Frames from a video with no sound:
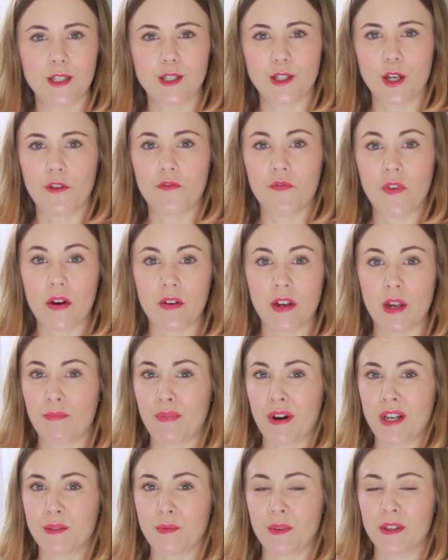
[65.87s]
So very
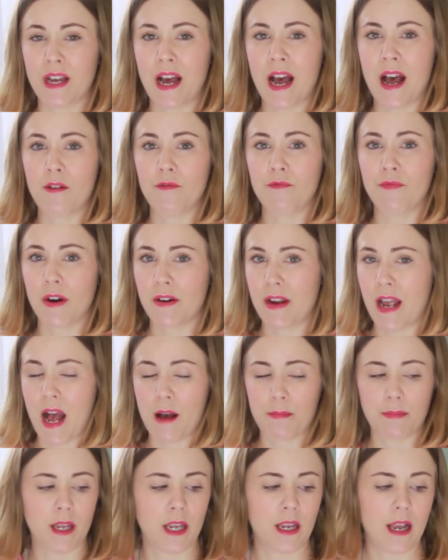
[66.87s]
impressed with that, very
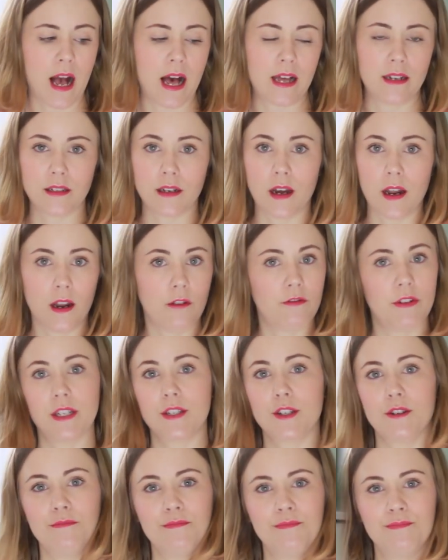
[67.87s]
happy and I love
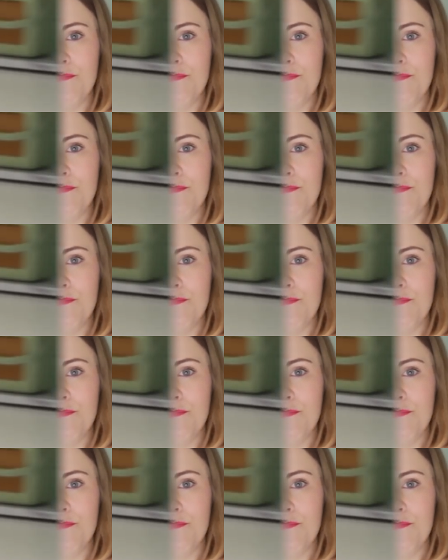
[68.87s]
it.